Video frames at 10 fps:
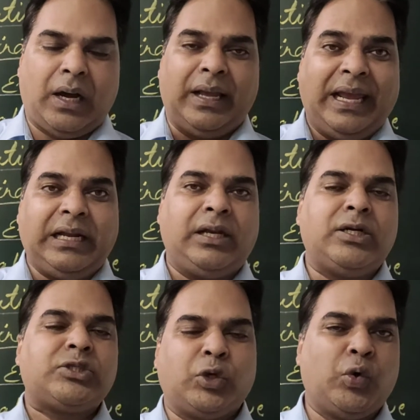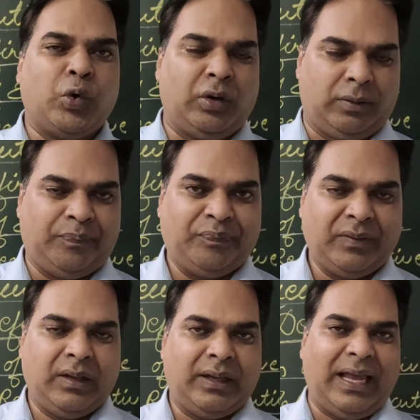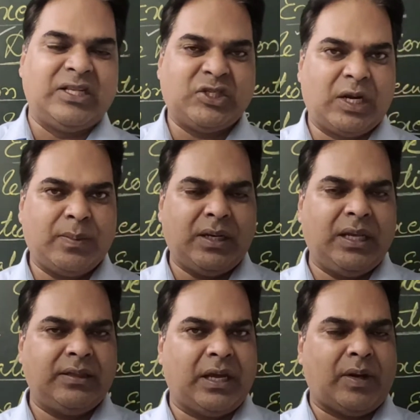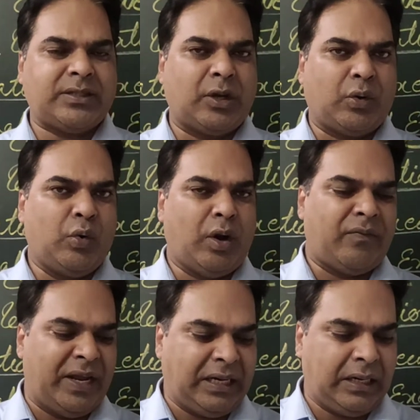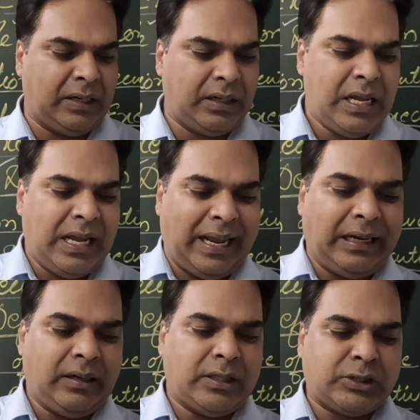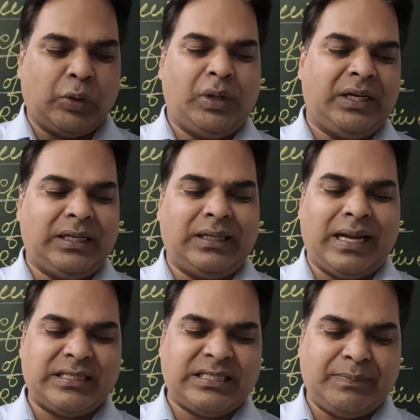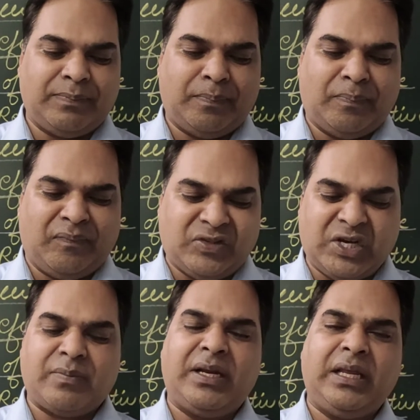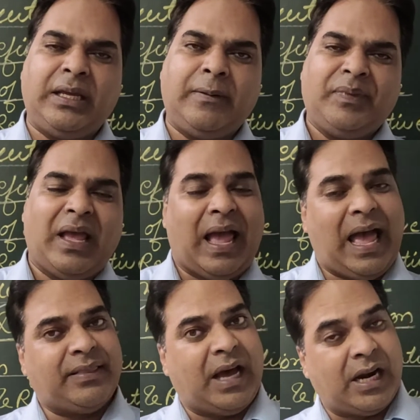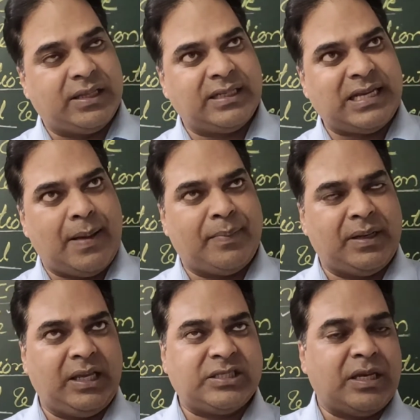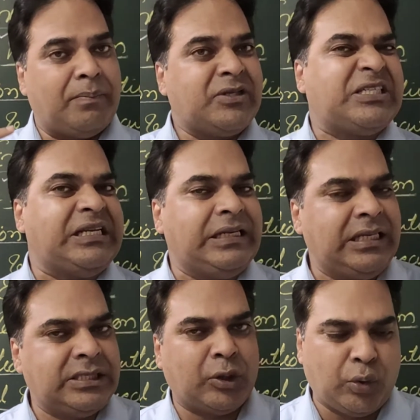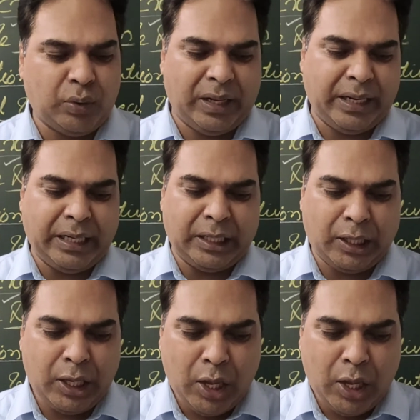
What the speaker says: Hitler's rule. In Germany, there was a rule of Hitler's rule in Nazi Germany, and another example is Mussolini's rule in